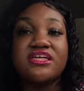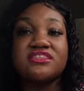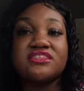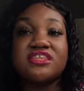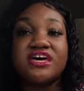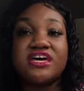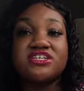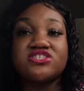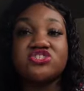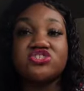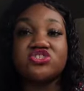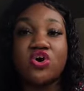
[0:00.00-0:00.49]

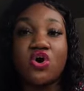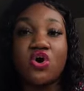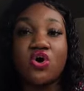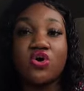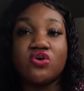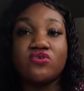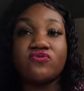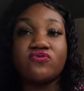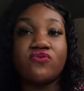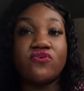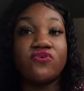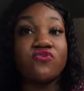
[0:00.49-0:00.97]
They
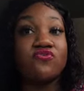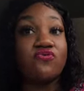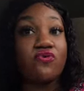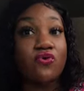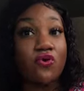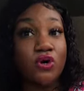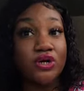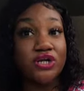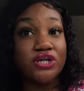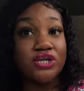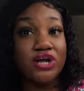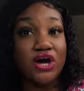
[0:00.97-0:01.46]
sold for
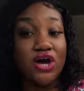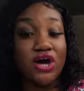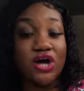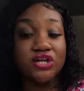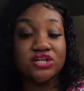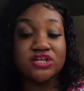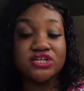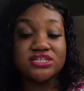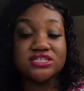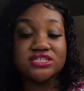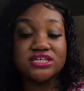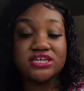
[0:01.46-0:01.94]

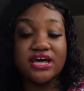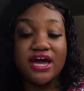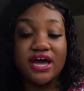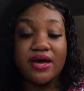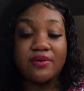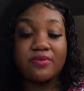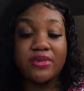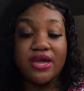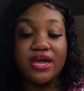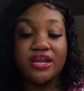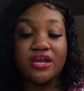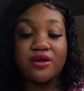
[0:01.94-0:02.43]
$40, and
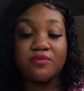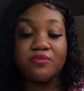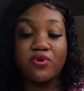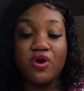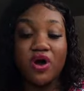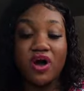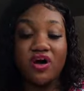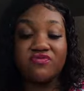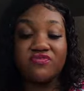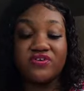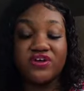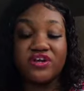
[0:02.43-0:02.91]
I made a
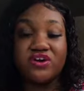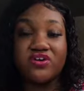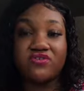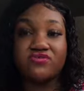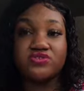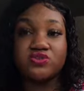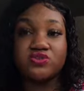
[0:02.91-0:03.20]
profit of